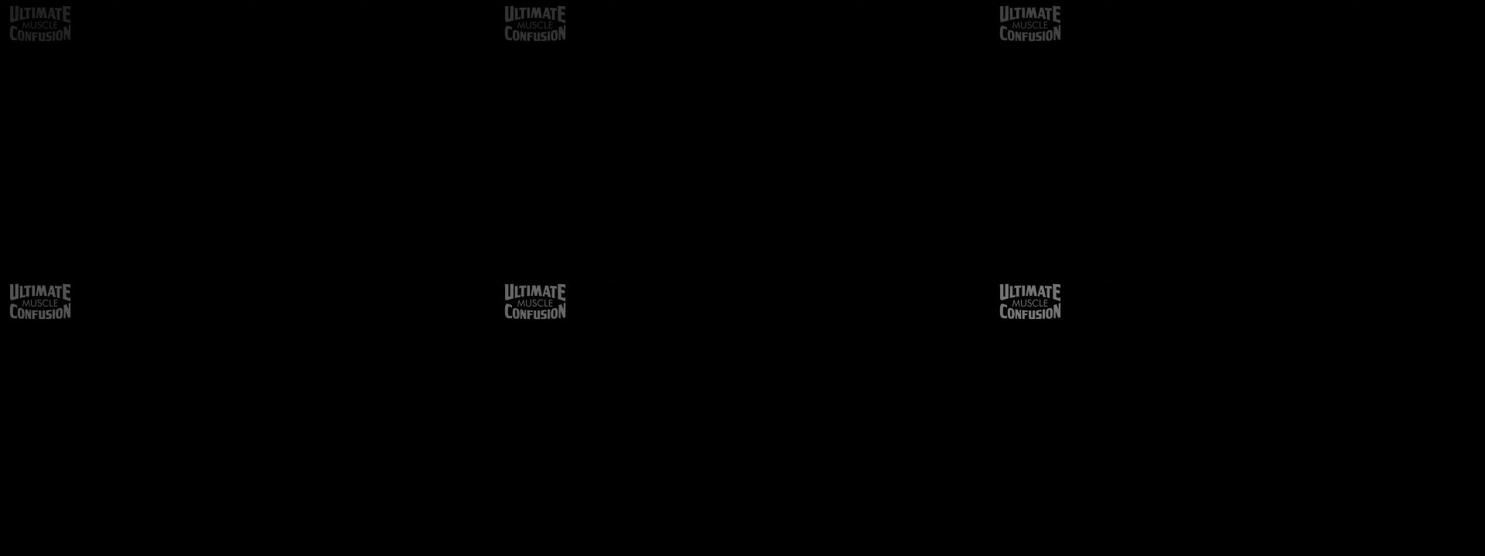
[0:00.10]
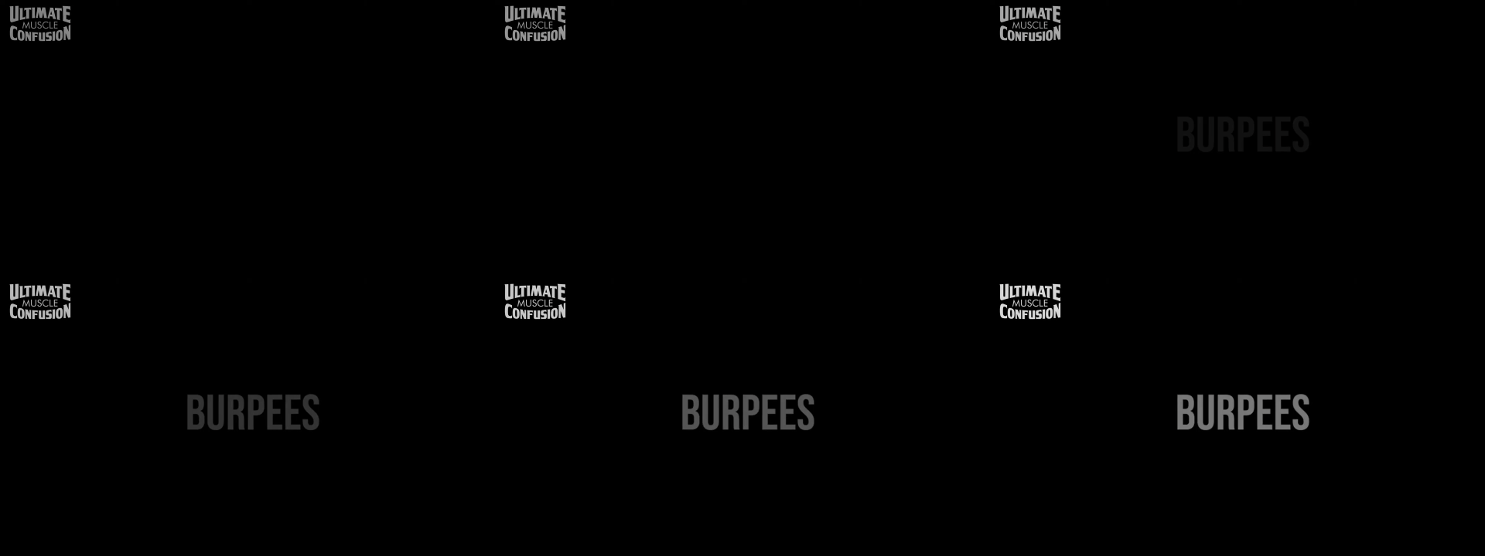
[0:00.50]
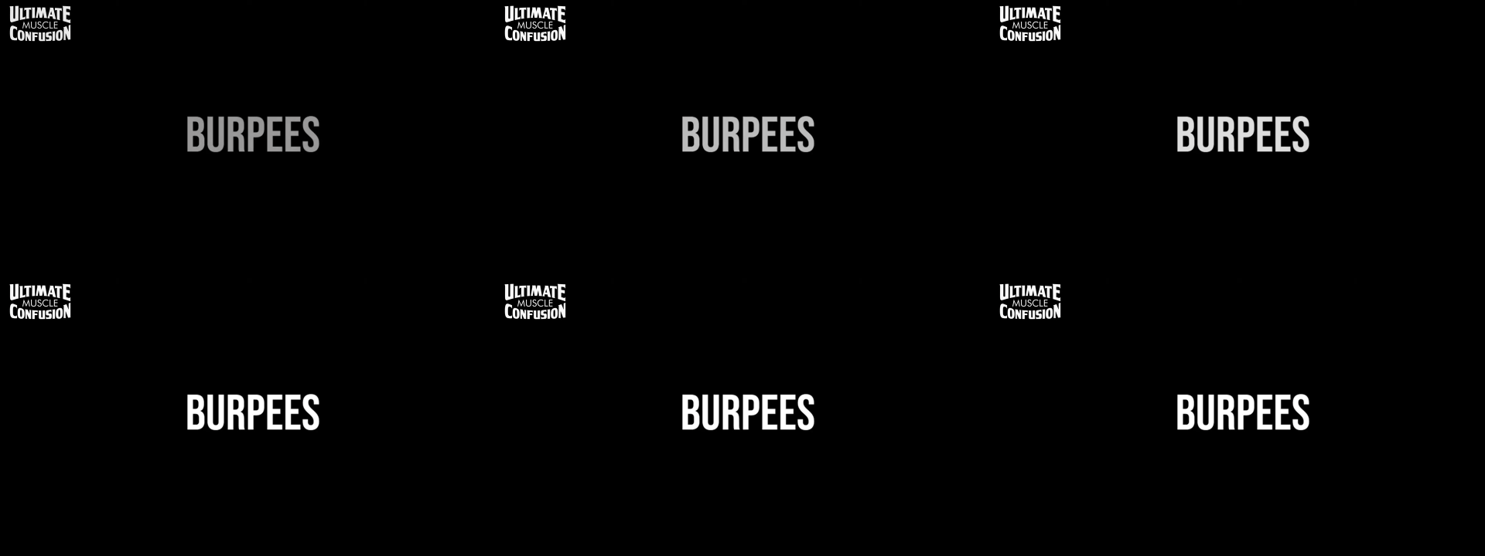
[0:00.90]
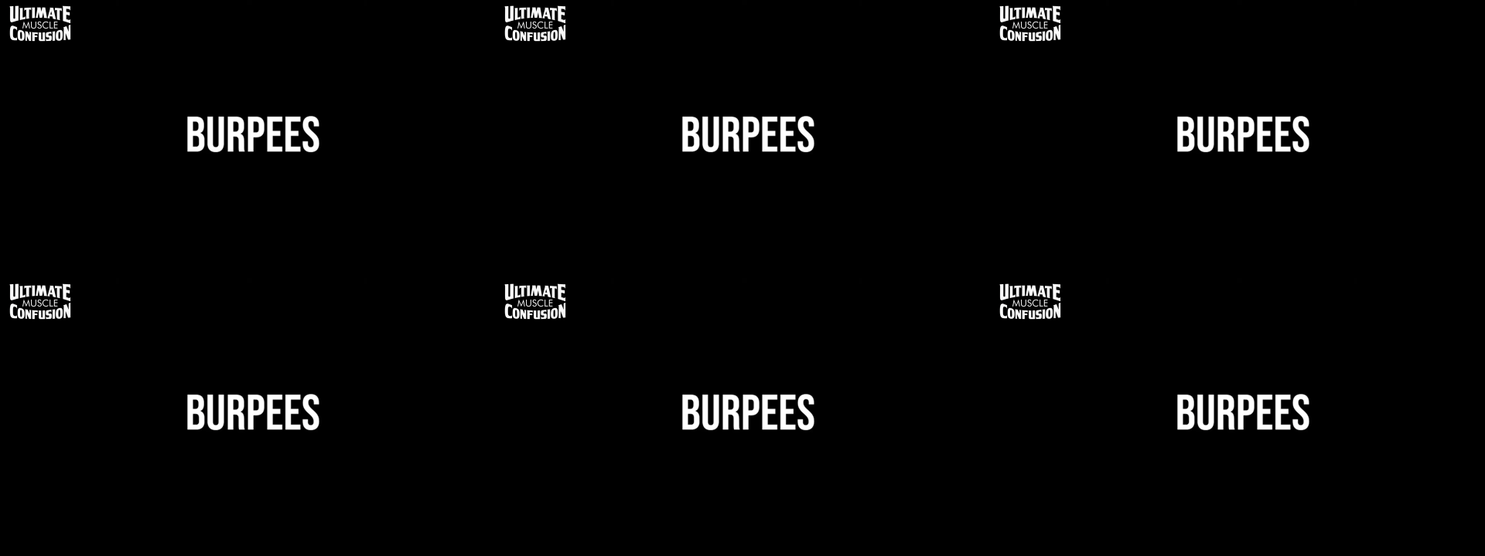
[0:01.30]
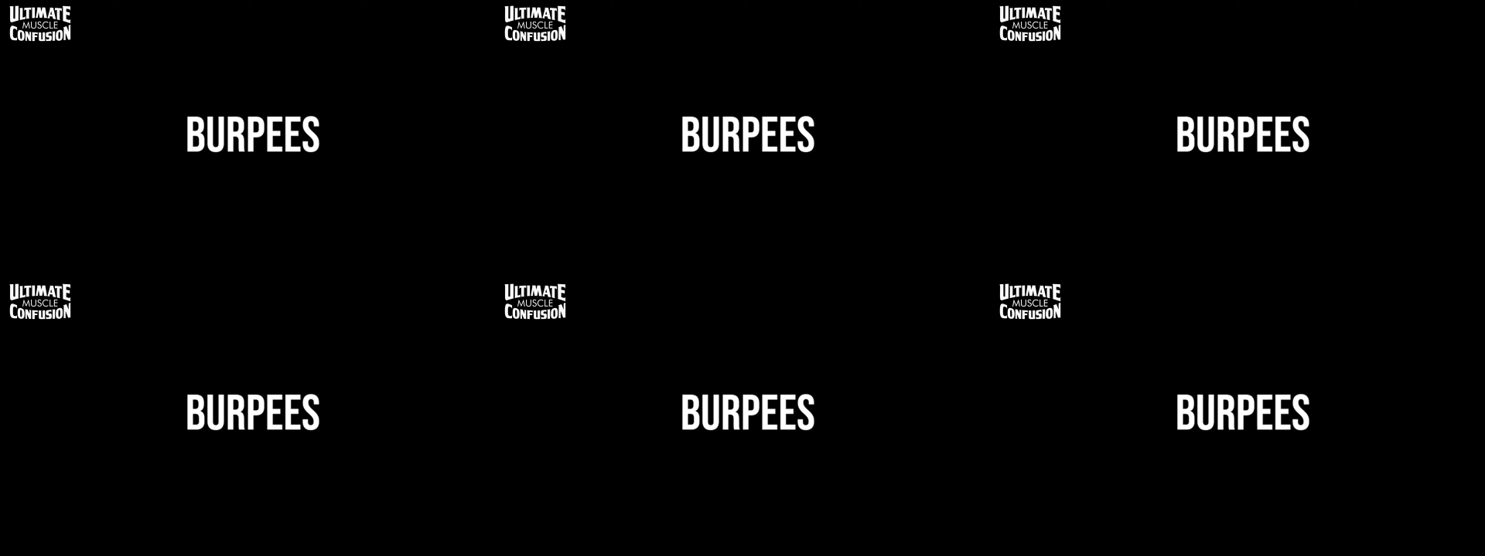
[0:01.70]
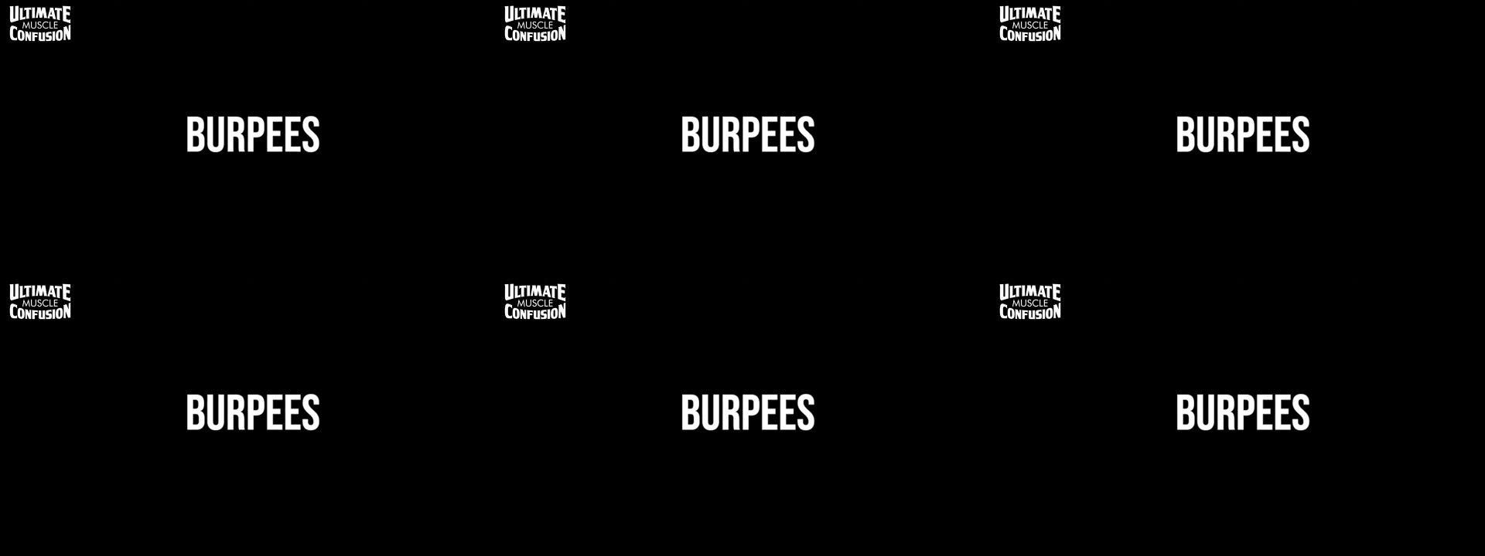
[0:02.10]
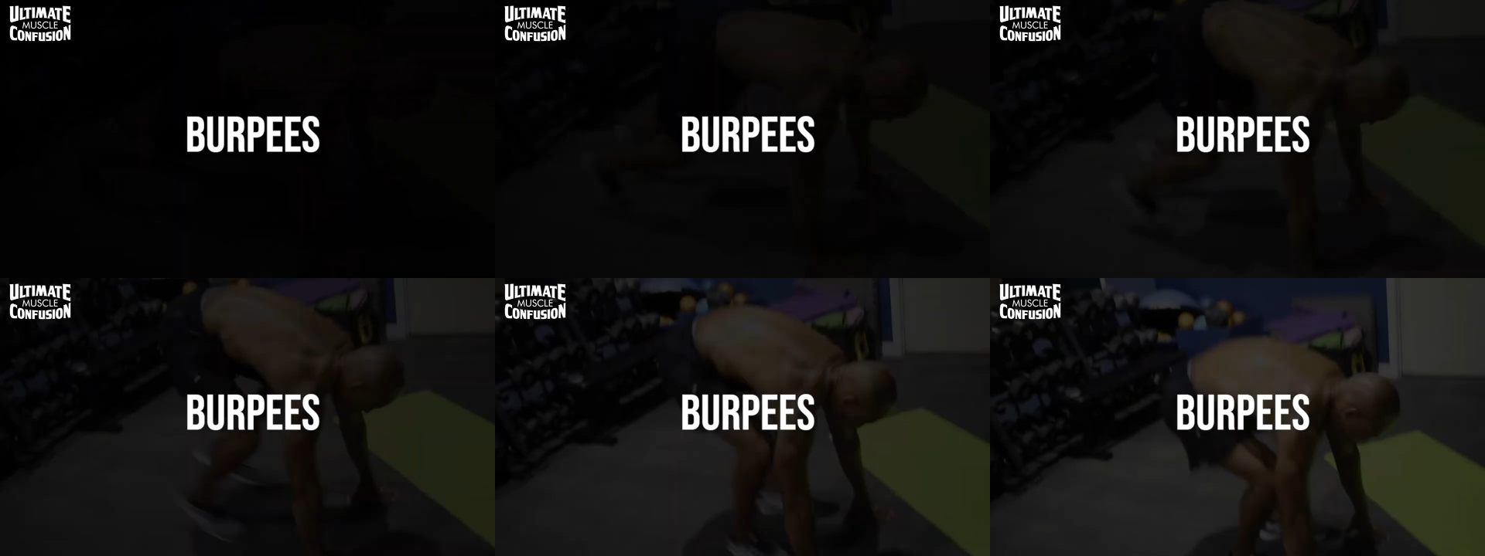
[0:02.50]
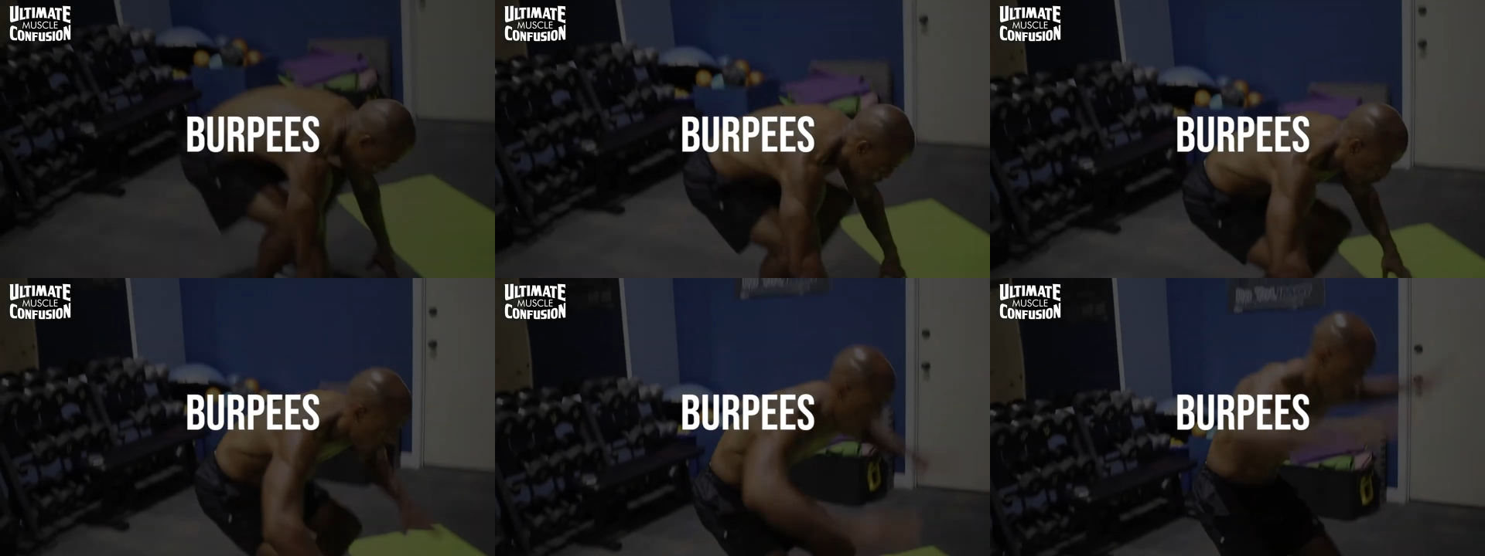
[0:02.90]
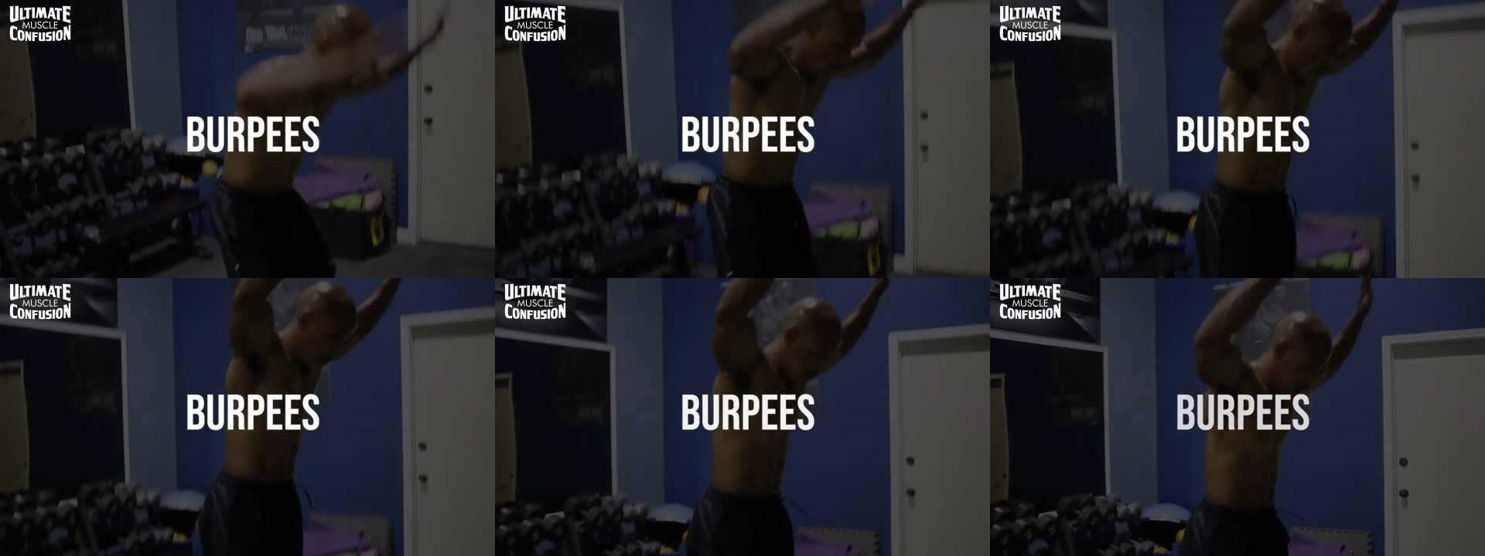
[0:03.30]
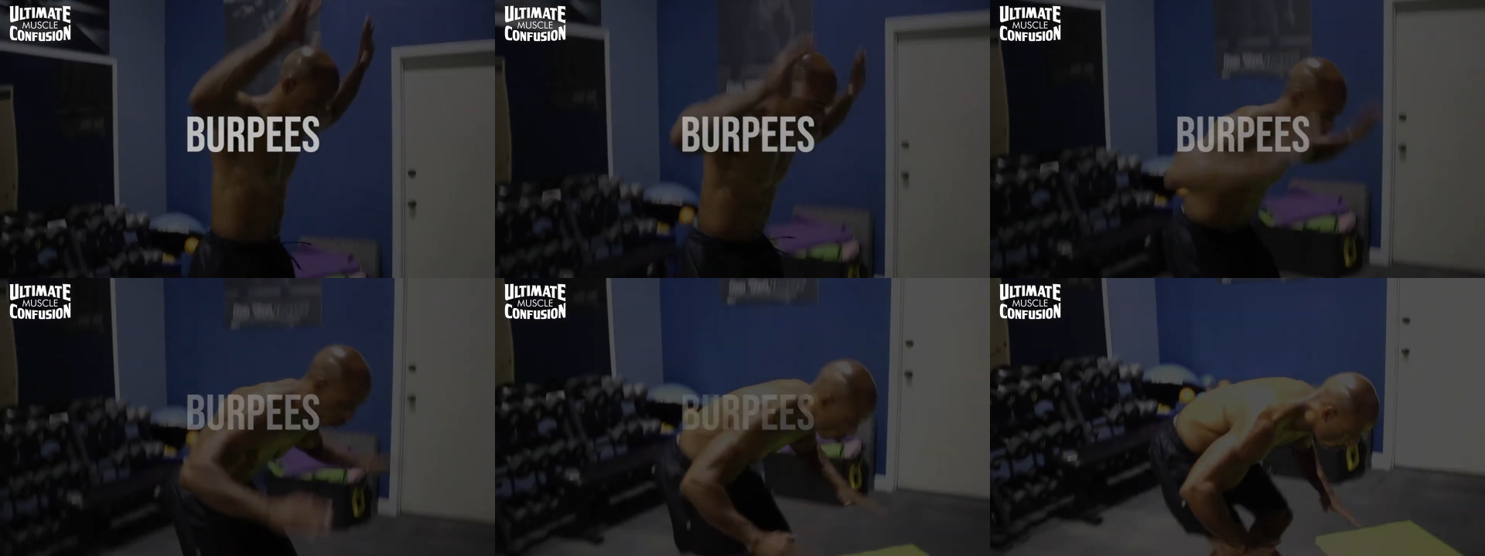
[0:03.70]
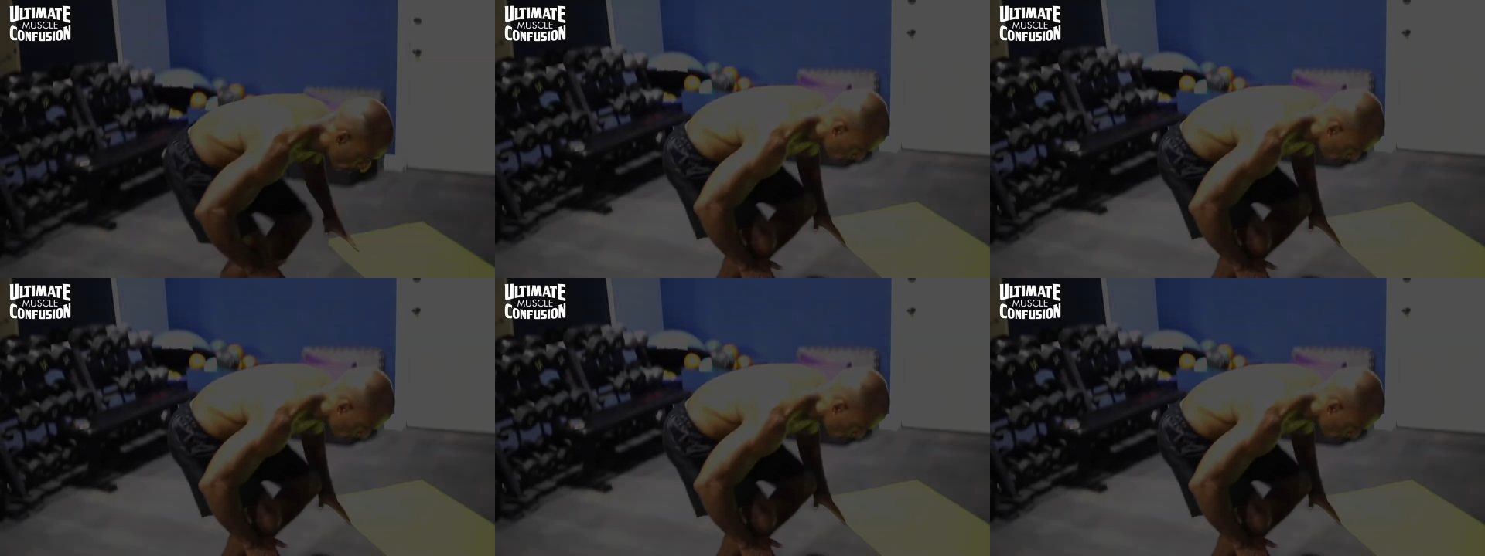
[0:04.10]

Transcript: Nobody's mouth can be seen.